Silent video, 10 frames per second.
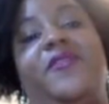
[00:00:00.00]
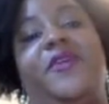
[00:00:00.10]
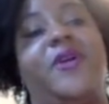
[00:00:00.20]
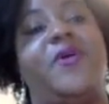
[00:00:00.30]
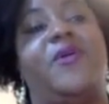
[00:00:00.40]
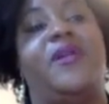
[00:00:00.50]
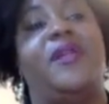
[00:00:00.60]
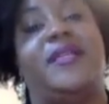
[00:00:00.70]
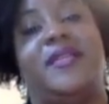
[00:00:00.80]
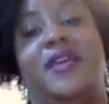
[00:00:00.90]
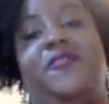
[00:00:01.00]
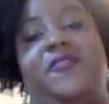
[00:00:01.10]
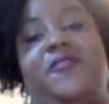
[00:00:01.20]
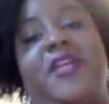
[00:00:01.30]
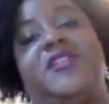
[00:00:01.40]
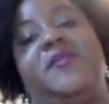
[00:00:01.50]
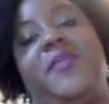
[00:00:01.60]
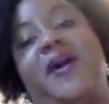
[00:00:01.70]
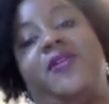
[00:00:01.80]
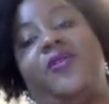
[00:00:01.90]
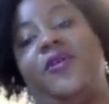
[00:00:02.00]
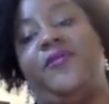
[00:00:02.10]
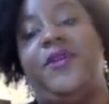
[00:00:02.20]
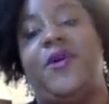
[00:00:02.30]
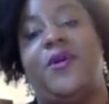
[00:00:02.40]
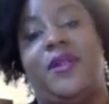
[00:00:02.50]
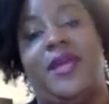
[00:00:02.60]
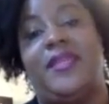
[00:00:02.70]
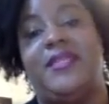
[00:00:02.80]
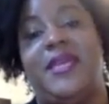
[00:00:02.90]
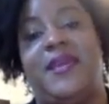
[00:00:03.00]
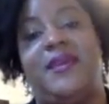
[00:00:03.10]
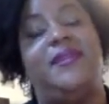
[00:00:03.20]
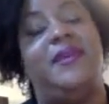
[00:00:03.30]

you don't collect the information about it, or if you don't collect the data,